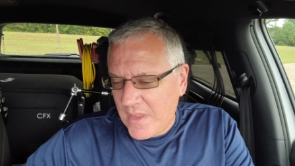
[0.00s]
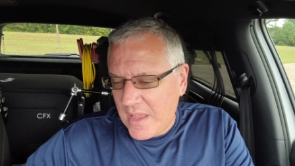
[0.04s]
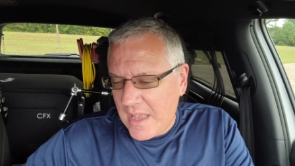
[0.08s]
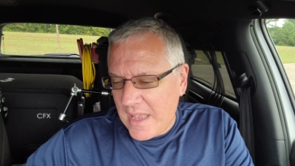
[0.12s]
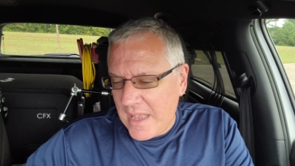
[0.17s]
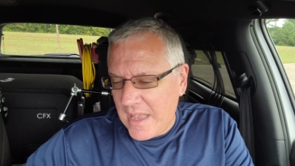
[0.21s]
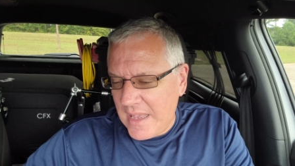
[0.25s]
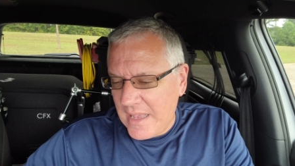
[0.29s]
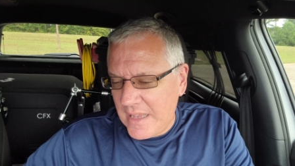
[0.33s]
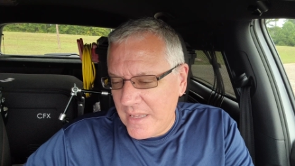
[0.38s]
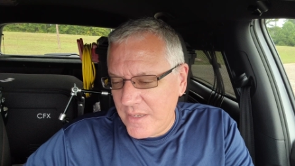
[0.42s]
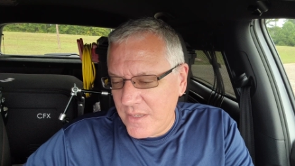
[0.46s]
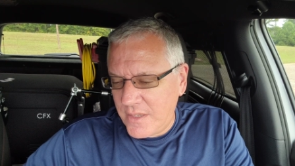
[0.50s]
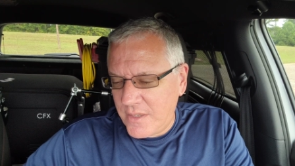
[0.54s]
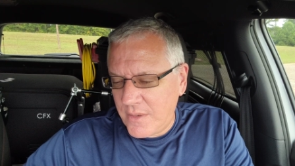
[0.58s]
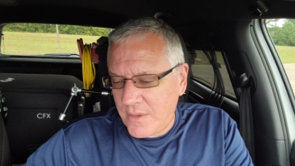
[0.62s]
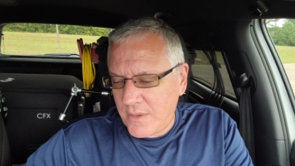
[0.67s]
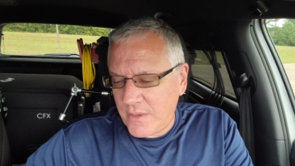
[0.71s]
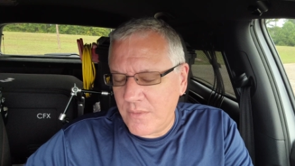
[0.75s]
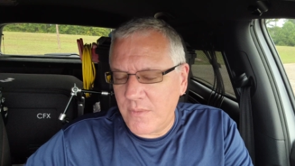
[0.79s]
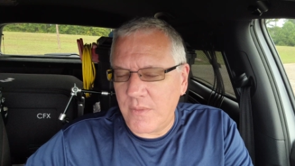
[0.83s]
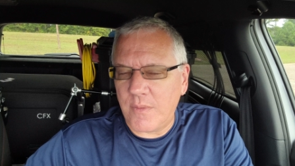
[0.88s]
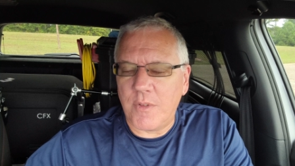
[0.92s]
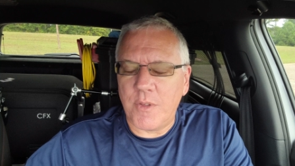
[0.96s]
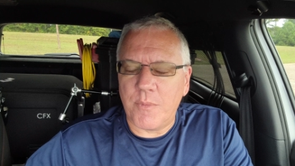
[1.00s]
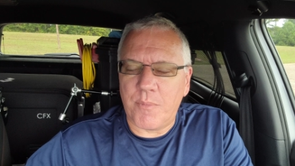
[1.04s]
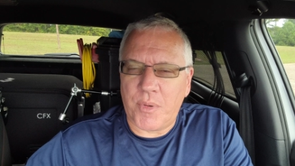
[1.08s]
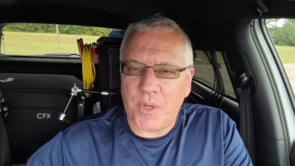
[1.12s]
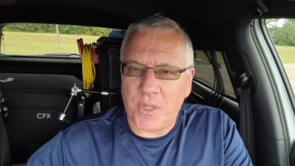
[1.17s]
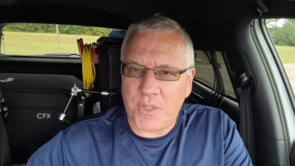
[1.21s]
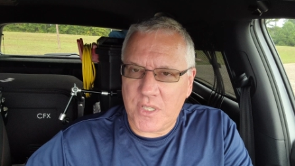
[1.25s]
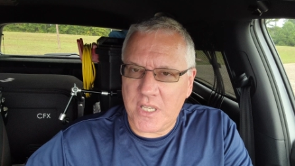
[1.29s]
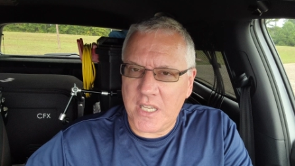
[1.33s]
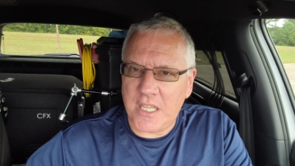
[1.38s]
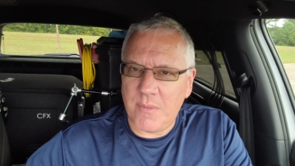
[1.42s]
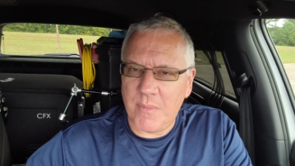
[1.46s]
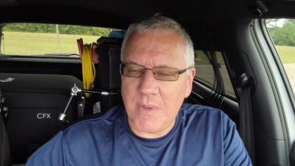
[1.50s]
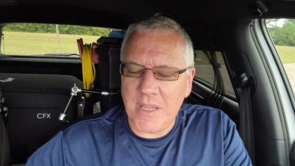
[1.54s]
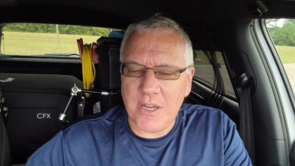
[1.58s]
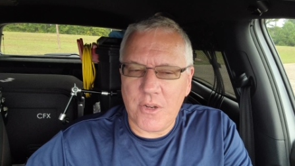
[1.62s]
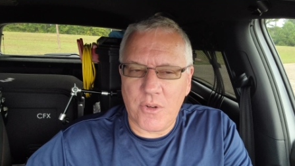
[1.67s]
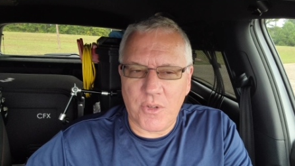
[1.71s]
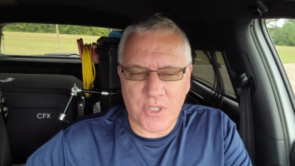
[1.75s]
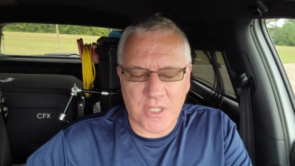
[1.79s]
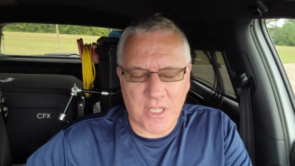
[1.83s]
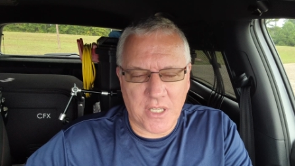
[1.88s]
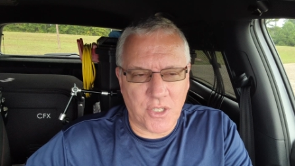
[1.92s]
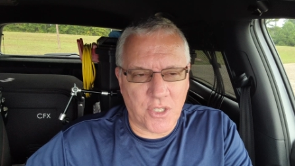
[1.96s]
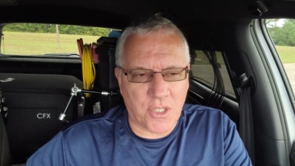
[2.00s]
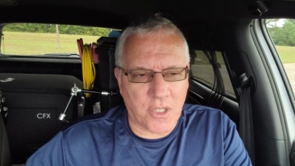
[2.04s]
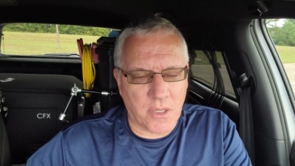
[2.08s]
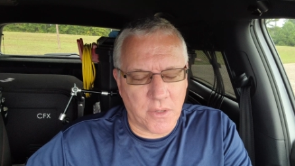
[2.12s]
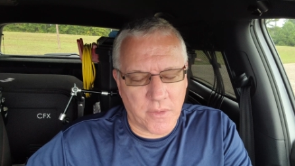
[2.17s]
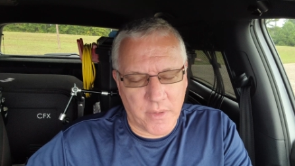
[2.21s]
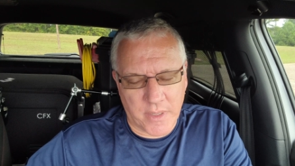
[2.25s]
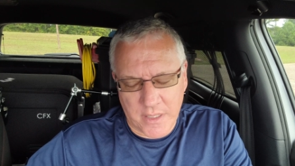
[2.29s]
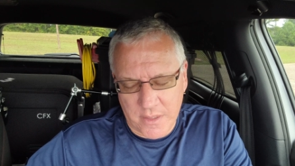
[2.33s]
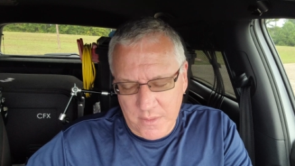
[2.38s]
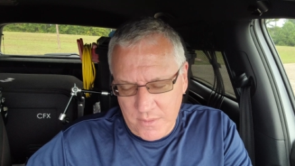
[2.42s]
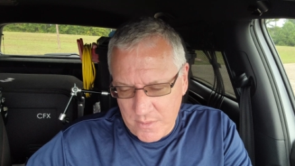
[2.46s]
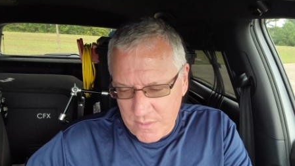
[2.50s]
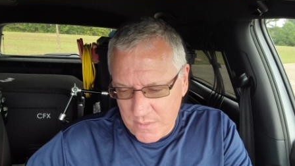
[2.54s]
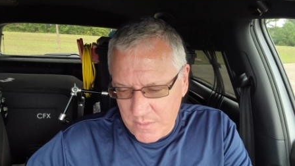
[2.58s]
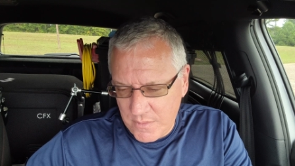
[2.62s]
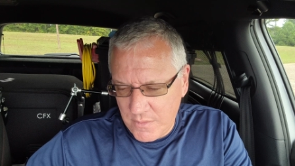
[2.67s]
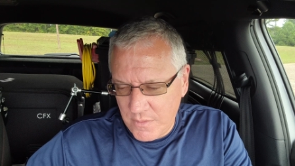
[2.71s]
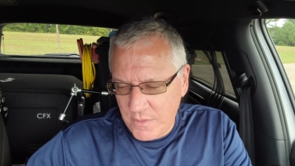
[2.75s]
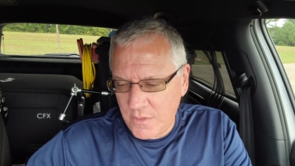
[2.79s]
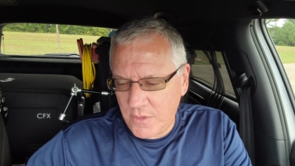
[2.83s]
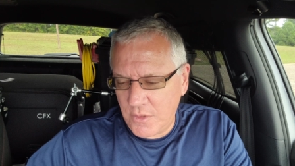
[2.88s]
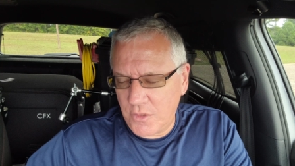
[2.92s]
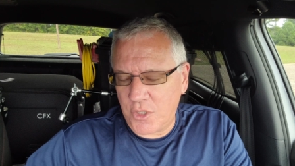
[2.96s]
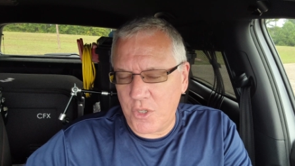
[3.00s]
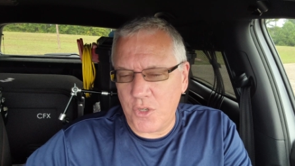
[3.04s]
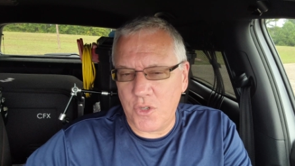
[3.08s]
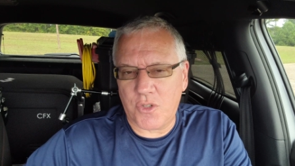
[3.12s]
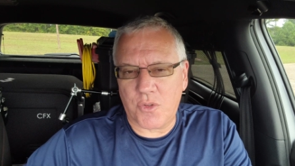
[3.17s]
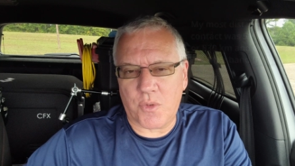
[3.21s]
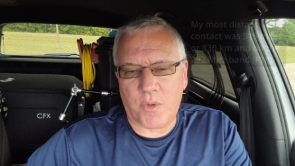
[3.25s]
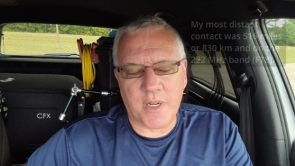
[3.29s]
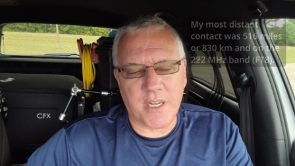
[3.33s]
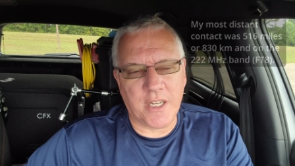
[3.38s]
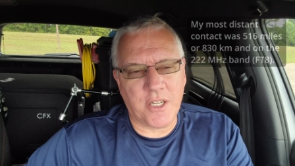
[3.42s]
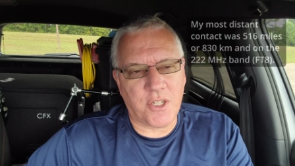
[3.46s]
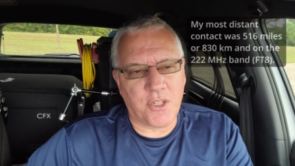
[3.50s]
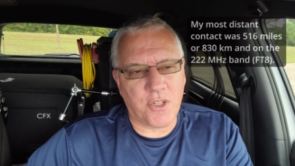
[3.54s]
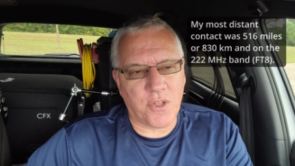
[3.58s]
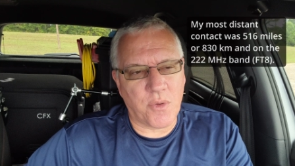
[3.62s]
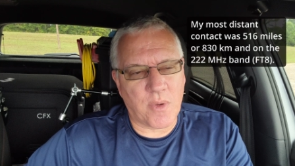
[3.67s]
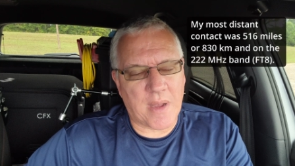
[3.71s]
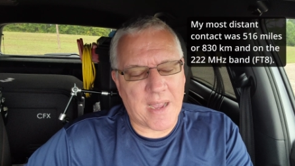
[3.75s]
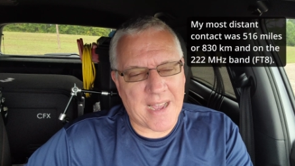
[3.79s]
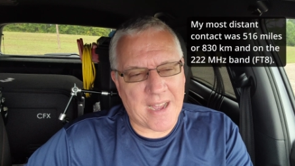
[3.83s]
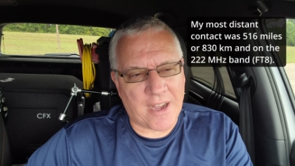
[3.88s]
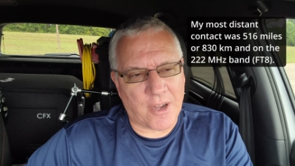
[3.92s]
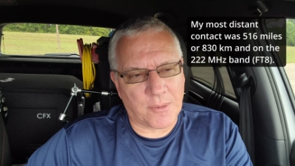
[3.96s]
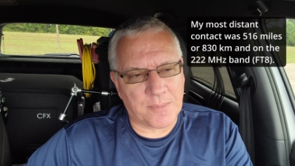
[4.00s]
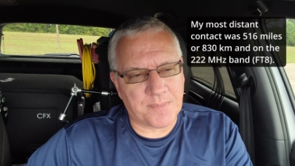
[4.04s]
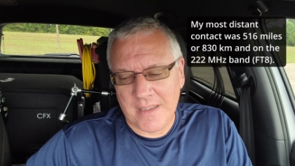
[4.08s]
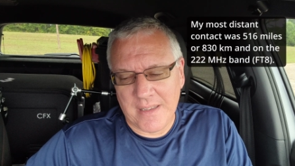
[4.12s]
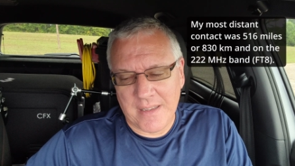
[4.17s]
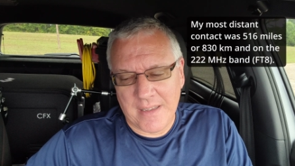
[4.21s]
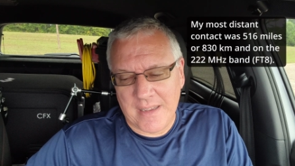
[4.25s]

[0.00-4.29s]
and put 10 meters into it 222 out.